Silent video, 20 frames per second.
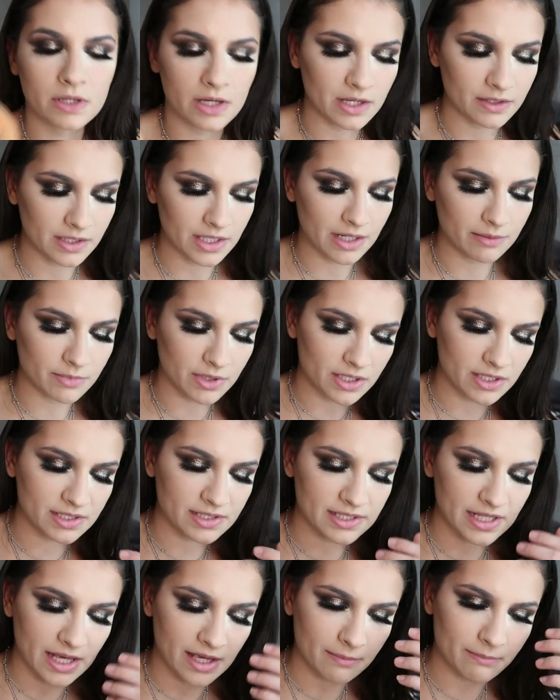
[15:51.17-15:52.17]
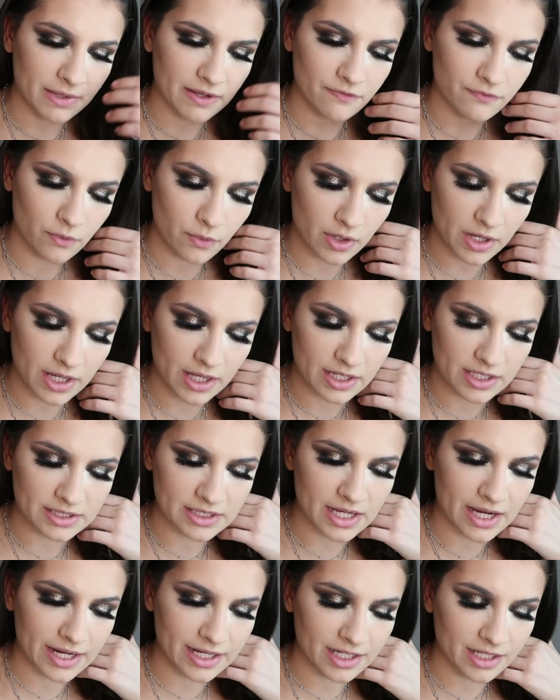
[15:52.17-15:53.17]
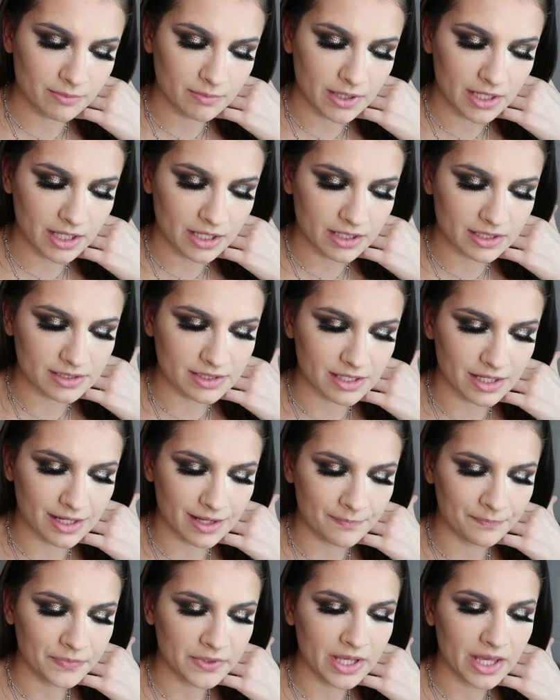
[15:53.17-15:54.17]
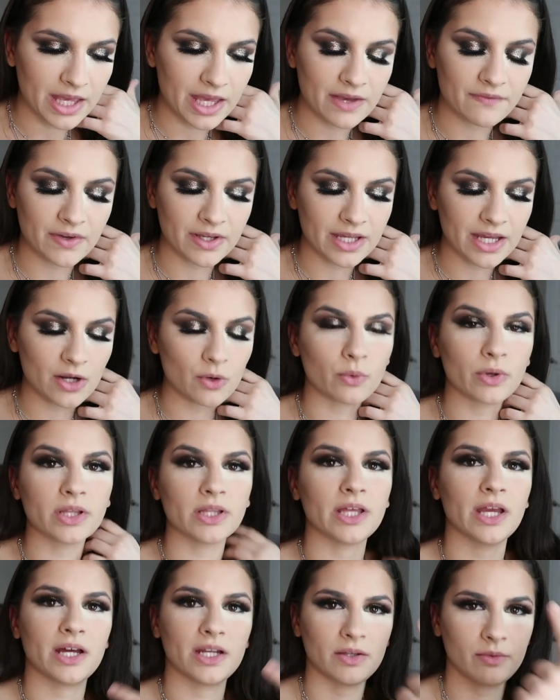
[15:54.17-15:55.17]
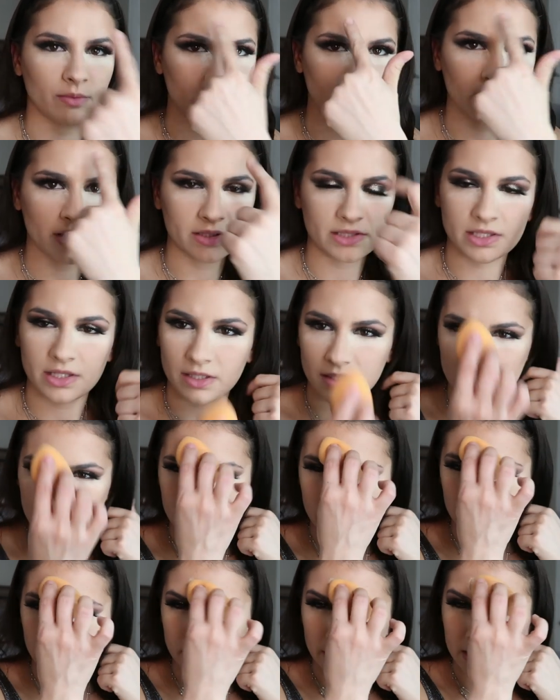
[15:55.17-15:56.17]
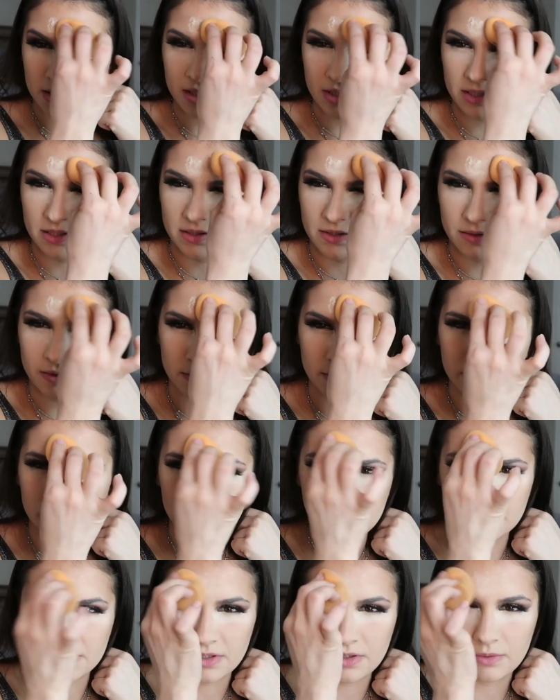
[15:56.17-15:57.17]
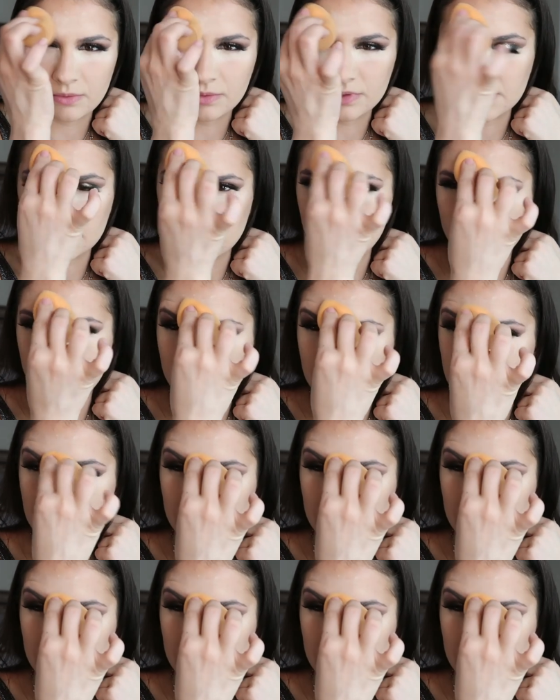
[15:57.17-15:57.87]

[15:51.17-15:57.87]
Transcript: And then I'm going to set my forehead a tiny bit, because like if I get oily anywhere, it's like in my T-zone, so we'll set